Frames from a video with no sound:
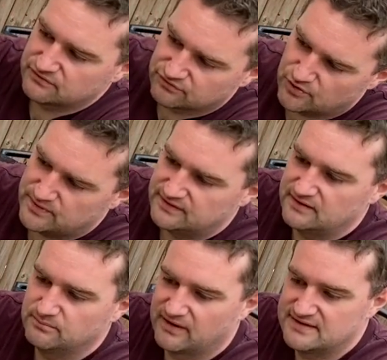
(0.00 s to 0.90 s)
through
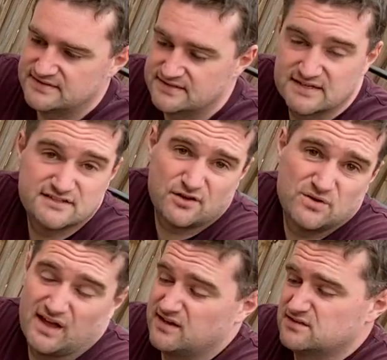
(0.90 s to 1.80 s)
in places is
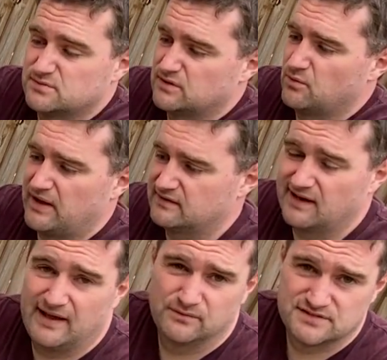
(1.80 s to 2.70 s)
okay because we're going to add
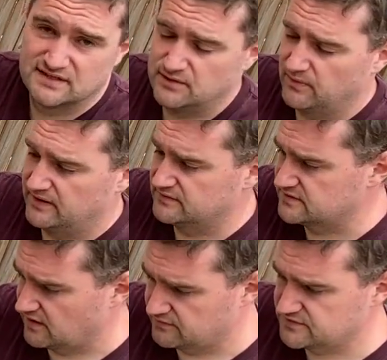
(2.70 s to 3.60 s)
clouds anyway and
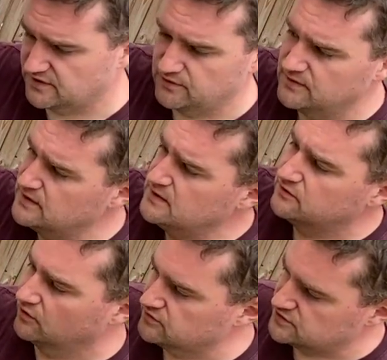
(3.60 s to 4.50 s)
stuff. So
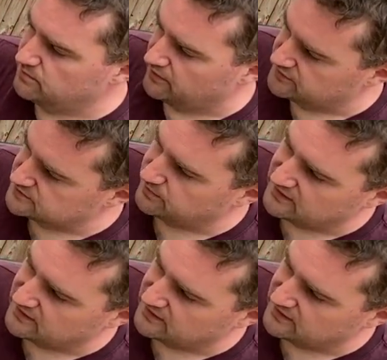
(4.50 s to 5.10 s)
not too bothered, but